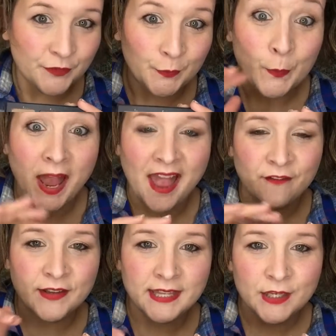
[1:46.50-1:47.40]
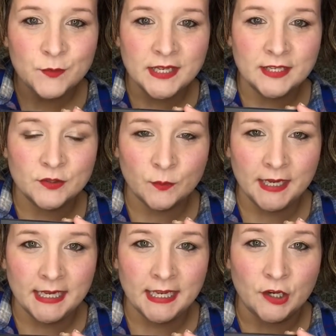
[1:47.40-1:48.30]
So everything you need is
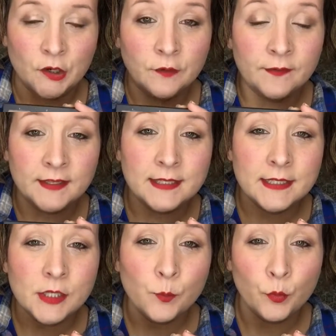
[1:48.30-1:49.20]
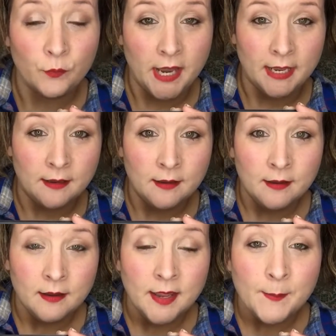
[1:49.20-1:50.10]
right here. This is the brunette
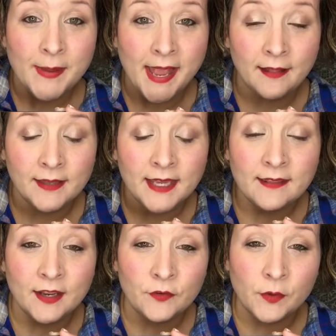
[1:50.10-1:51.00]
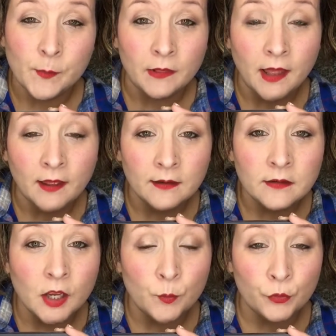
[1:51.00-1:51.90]
palette. There's a
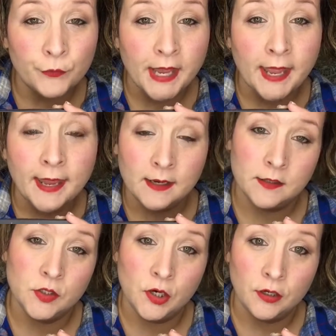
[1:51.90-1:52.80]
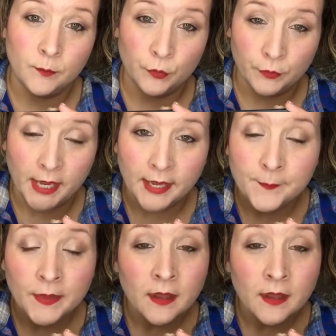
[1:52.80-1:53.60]
blonde, a brunette, and a dark brunette.